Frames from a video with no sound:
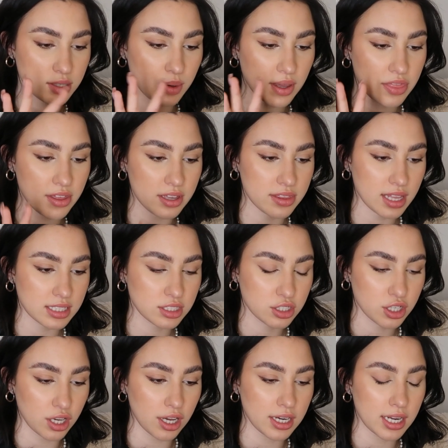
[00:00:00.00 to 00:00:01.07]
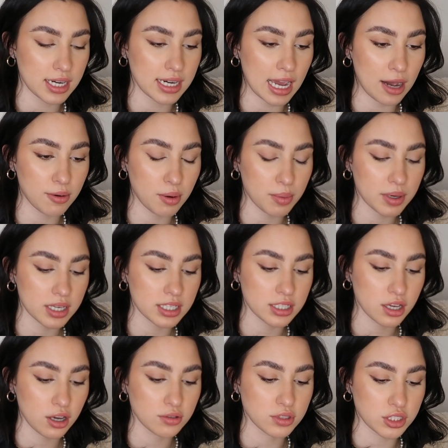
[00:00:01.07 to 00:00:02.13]
So I think that's good. Now what we're
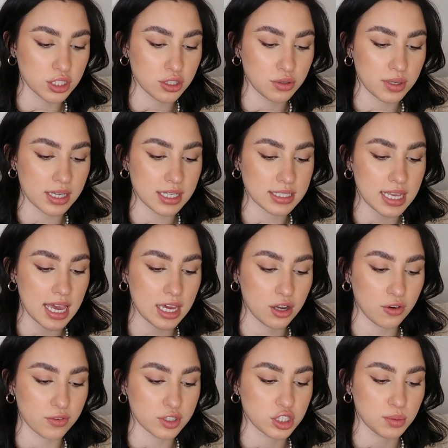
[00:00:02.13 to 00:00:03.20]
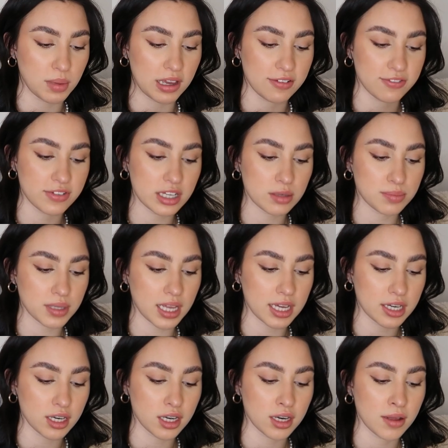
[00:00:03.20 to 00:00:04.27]
gonna go do is head over to my feed
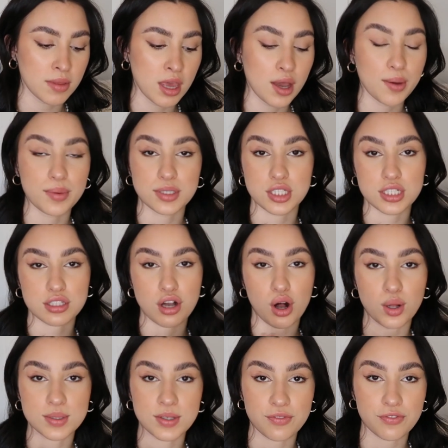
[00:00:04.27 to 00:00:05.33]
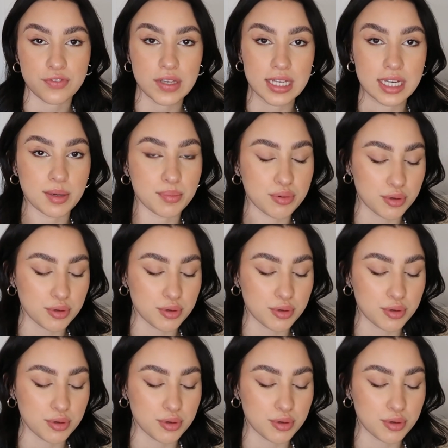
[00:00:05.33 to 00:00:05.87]
planner, which is called Feed